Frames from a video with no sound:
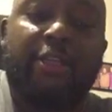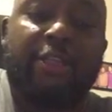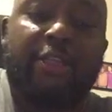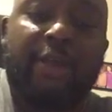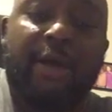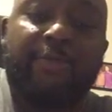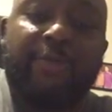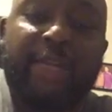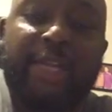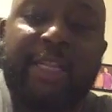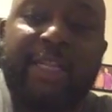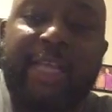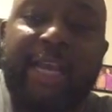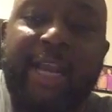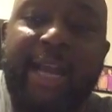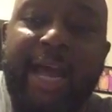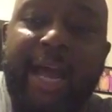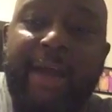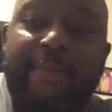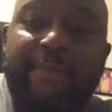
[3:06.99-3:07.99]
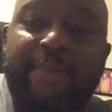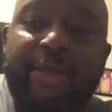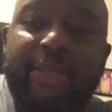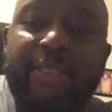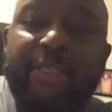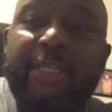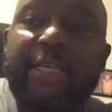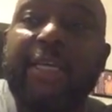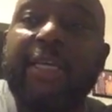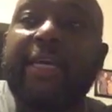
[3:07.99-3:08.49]
something that
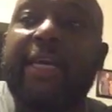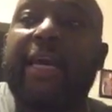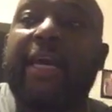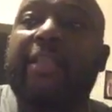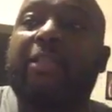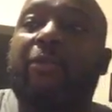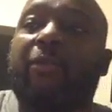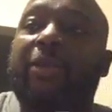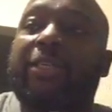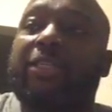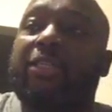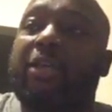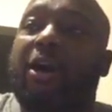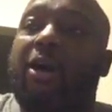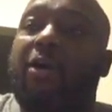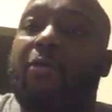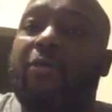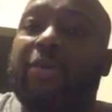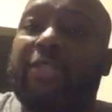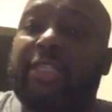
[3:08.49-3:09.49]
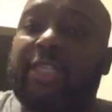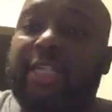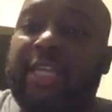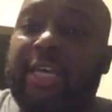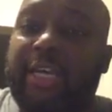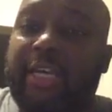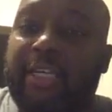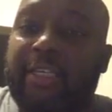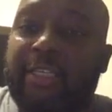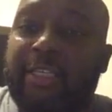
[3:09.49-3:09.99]
happens and the result was
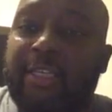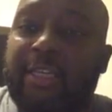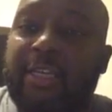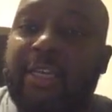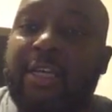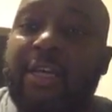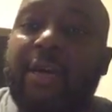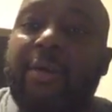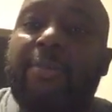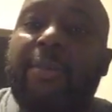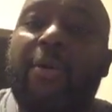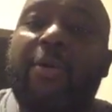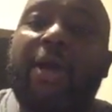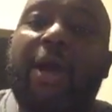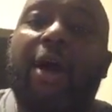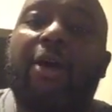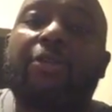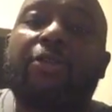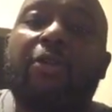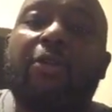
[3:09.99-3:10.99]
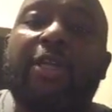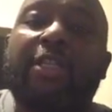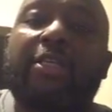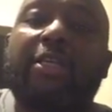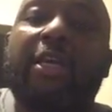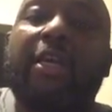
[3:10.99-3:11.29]
this, but we also need